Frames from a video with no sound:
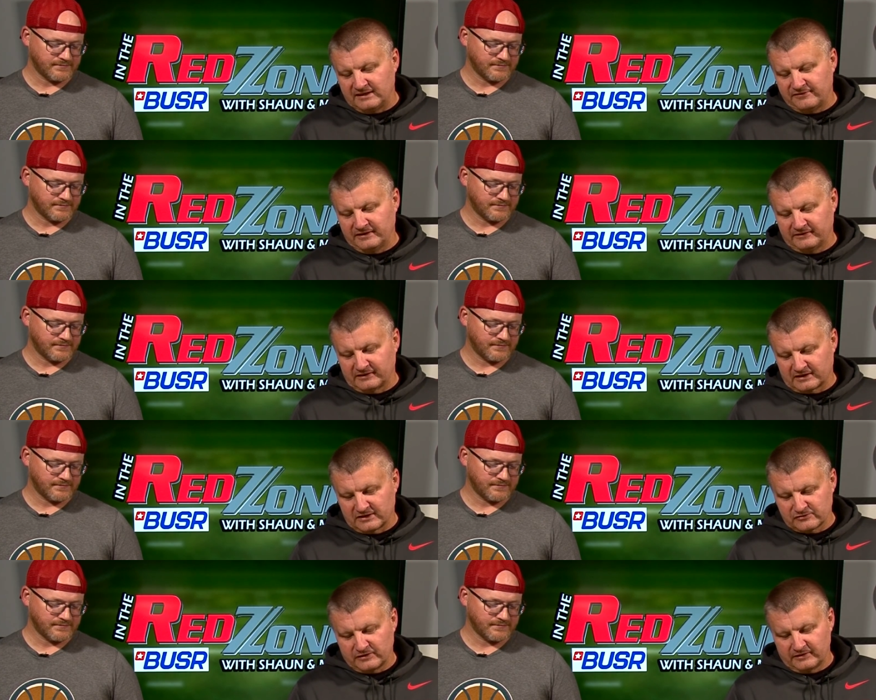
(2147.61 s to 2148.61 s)
Speaker 1: defense in the
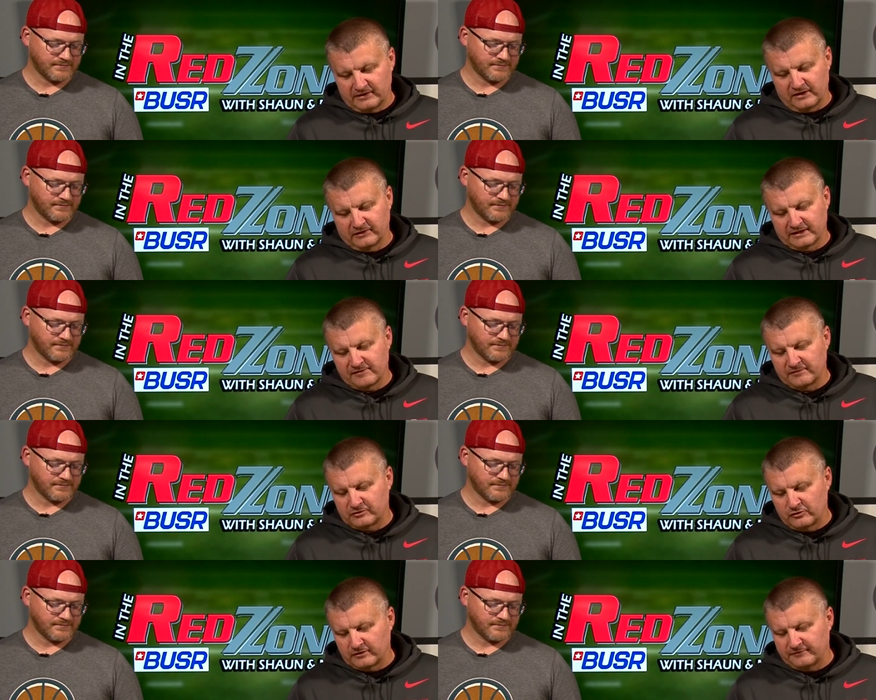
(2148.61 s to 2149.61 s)
country, only giving up
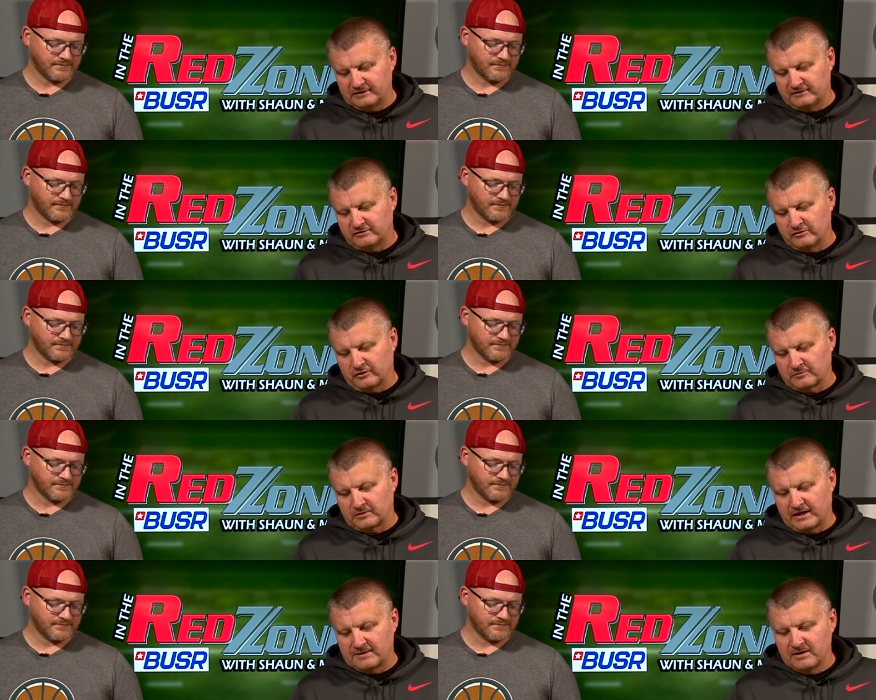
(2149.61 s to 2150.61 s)
252 yards per
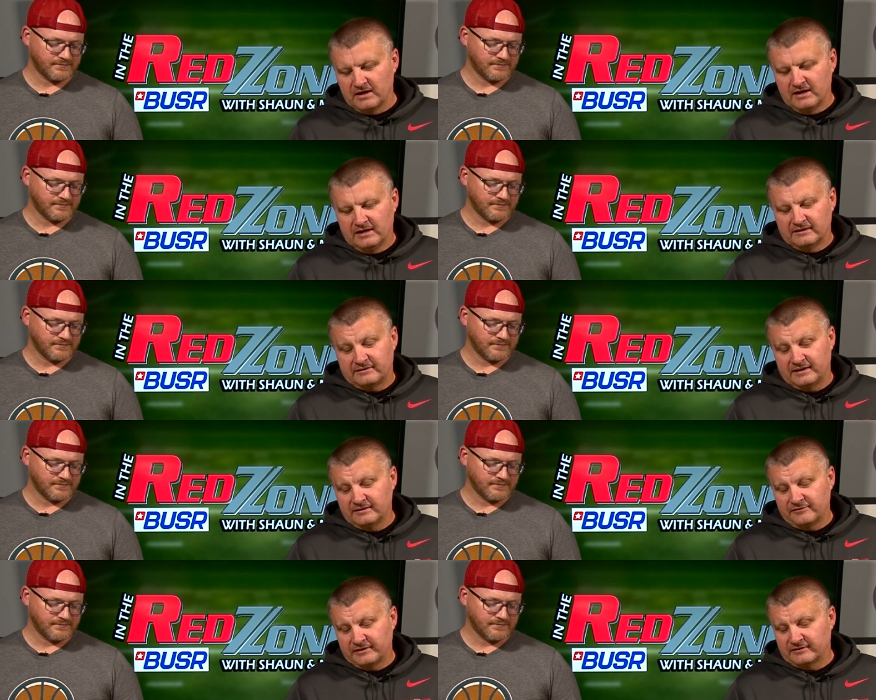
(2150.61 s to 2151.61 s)
game. 10
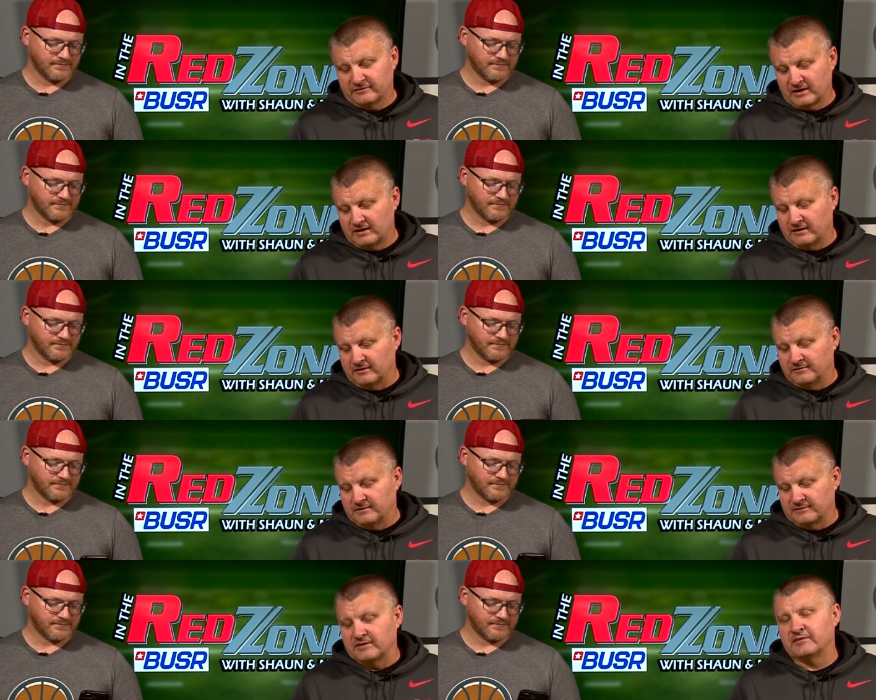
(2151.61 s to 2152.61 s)
defensive, uh,
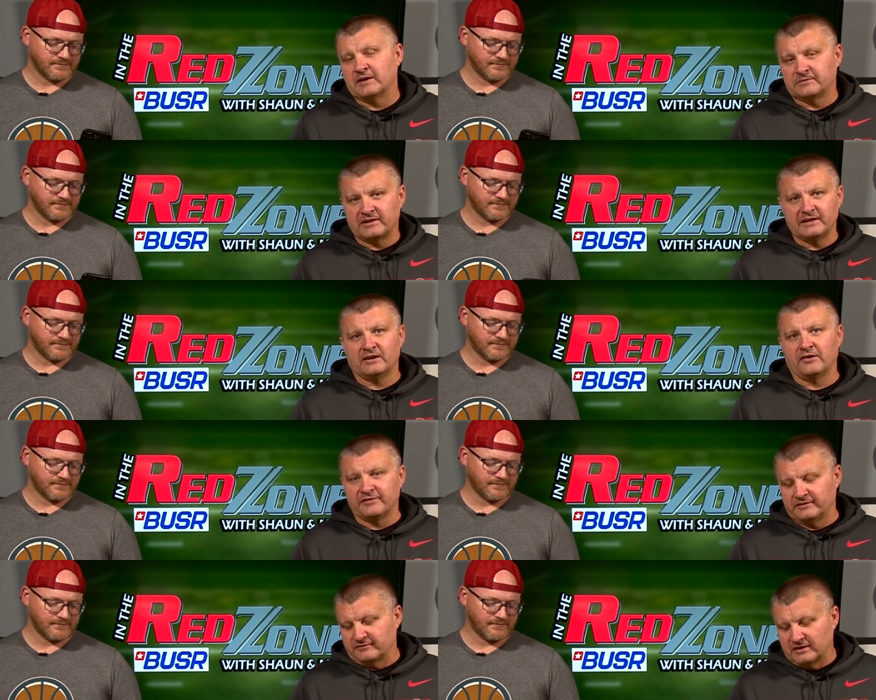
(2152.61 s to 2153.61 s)
they've given up 10
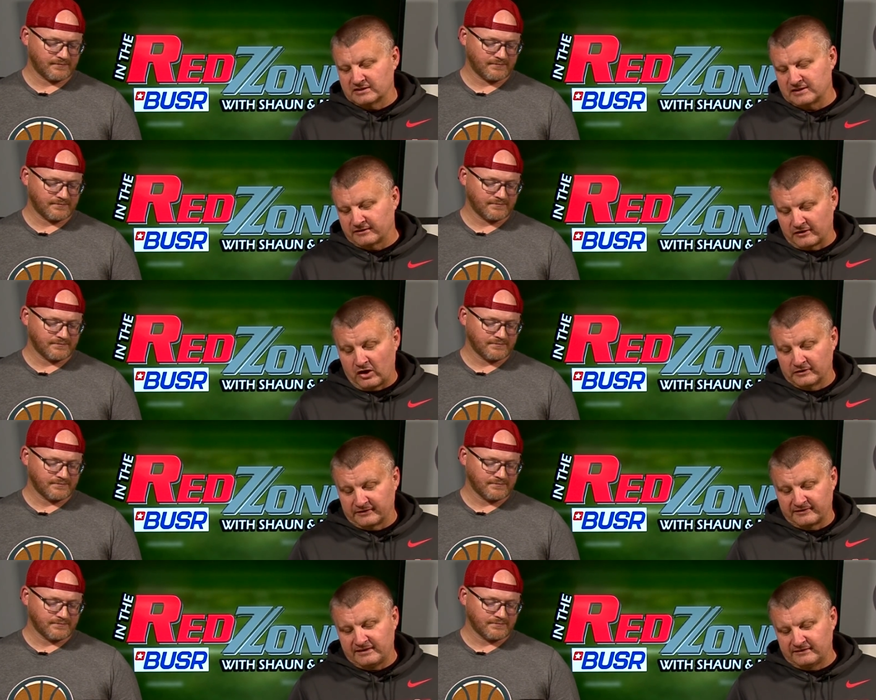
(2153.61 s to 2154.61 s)
offensive touchdowns on the
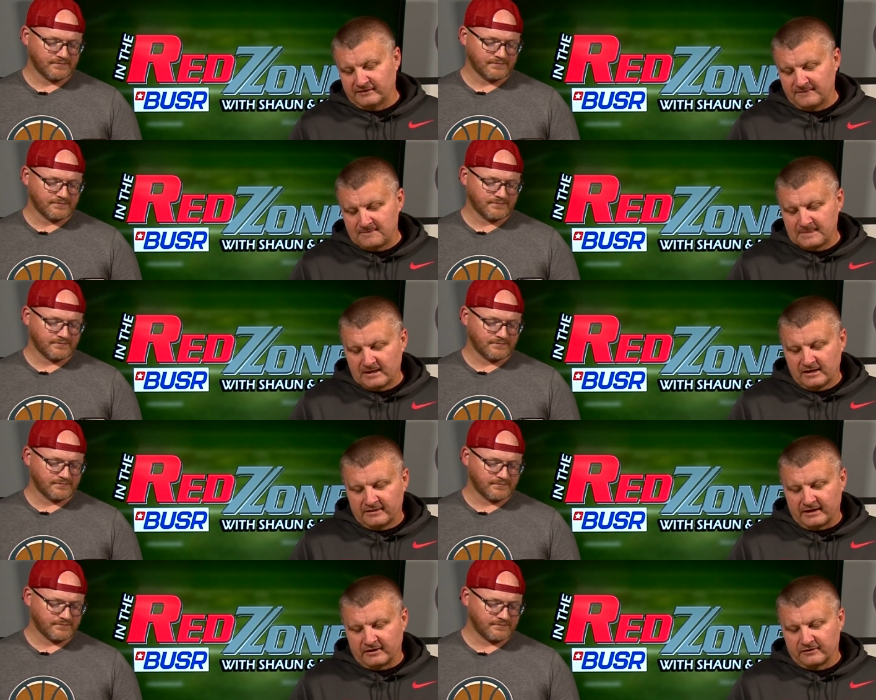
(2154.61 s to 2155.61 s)
season.
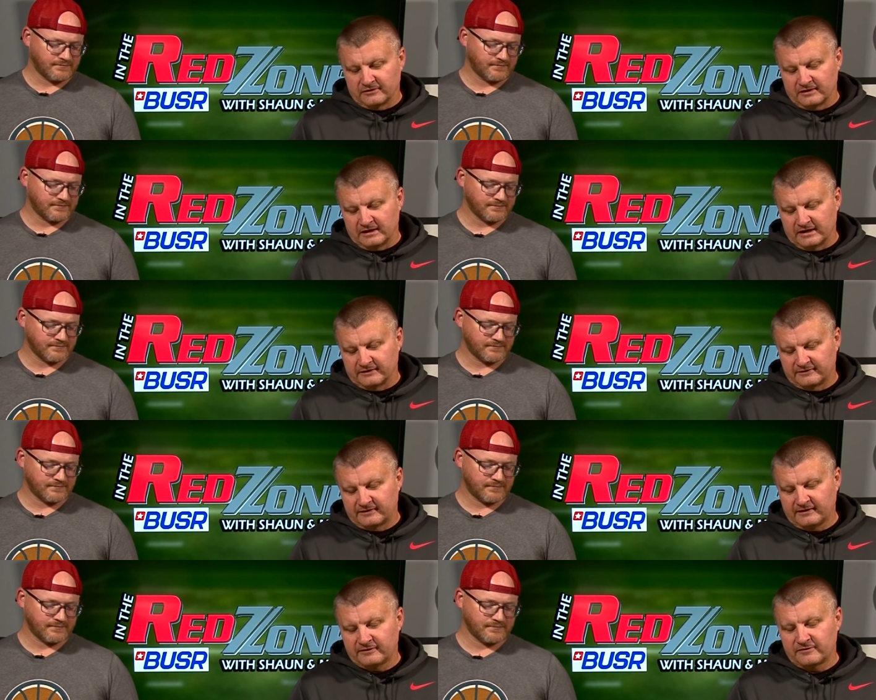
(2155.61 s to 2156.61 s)
They are the uh,
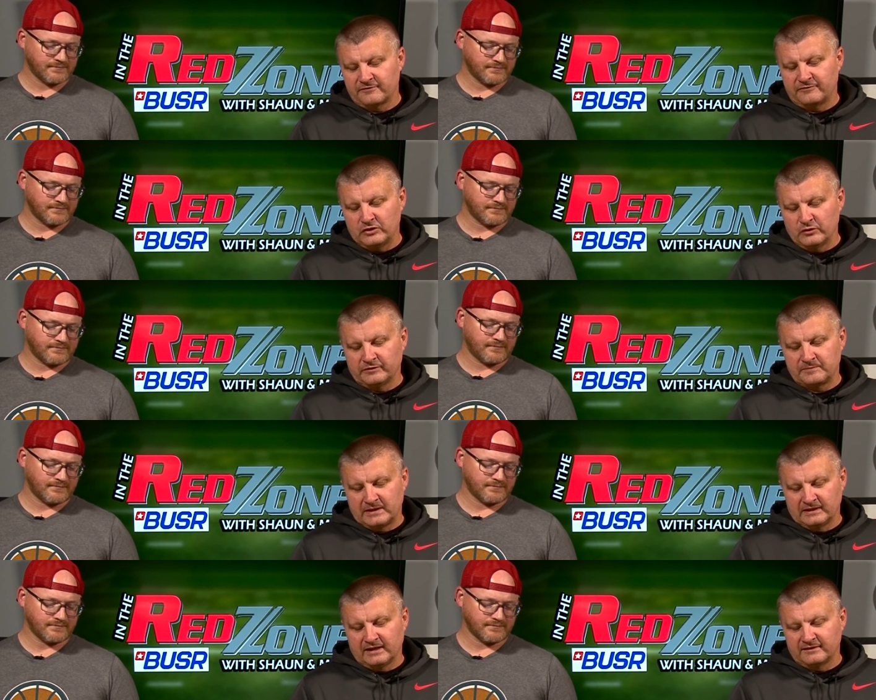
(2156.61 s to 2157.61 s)
sixth fewest
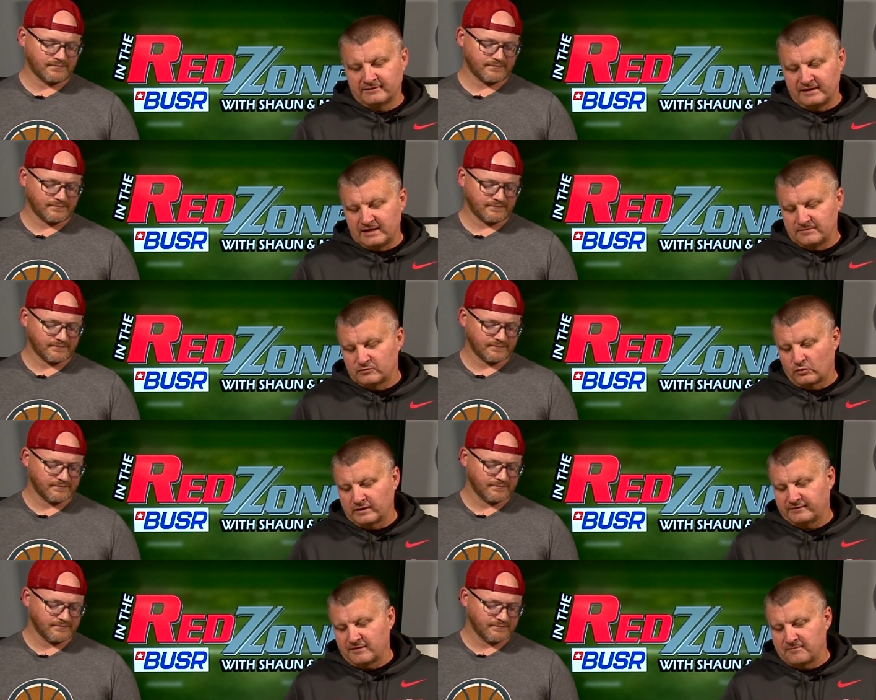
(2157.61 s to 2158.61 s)
penalized team,
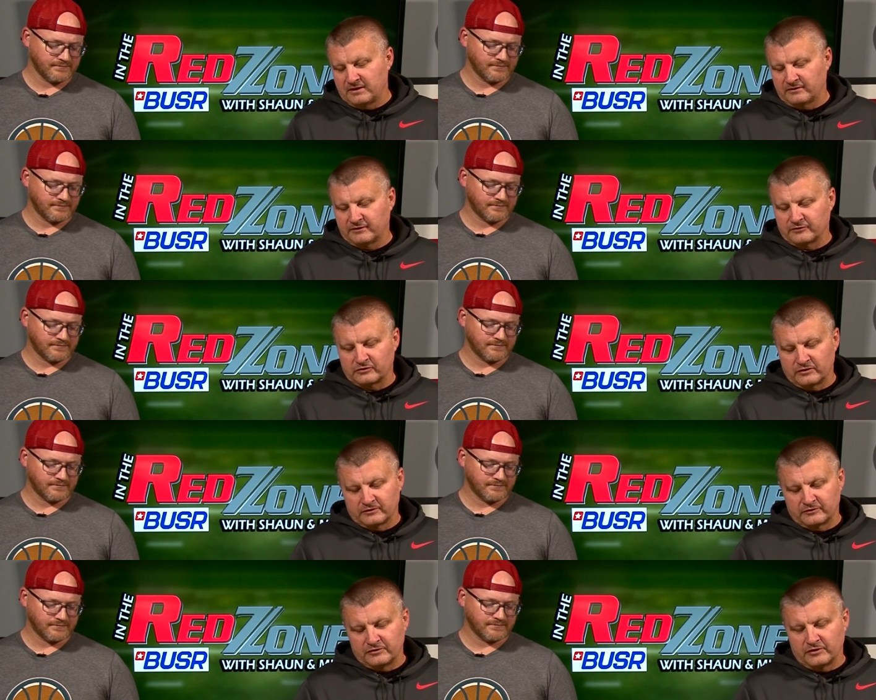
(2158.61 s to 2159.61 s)
27 penalties for
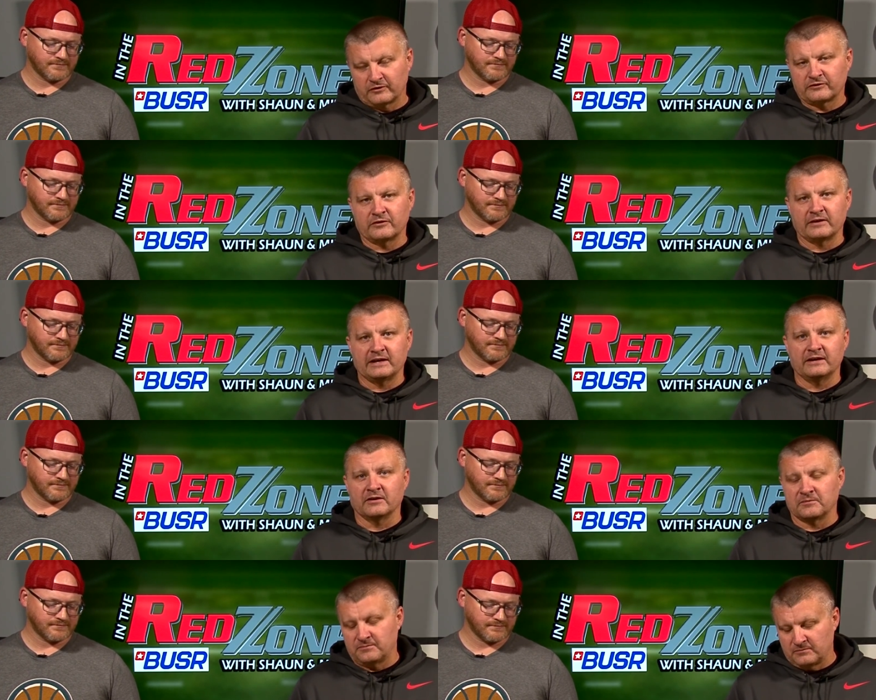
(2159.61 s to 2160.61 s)
202 yards, so they
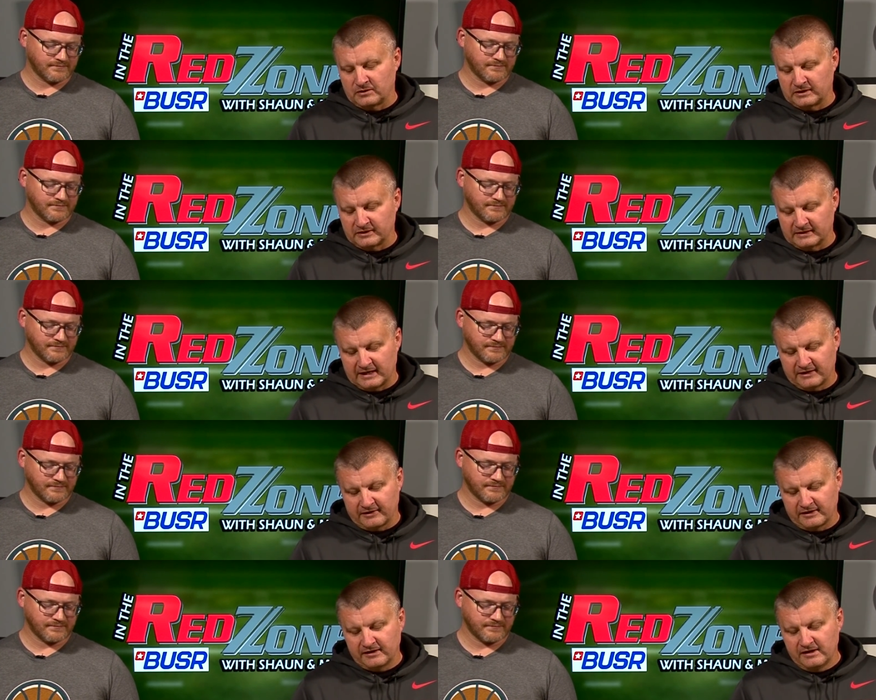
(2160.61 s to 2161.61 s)
are pretty good in that
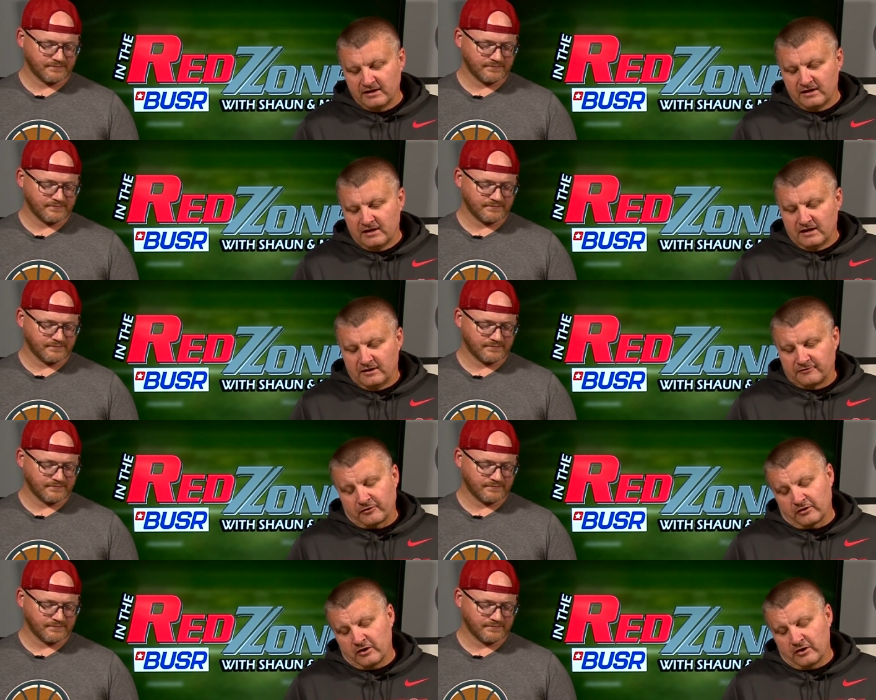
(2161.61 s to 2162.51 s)
area. For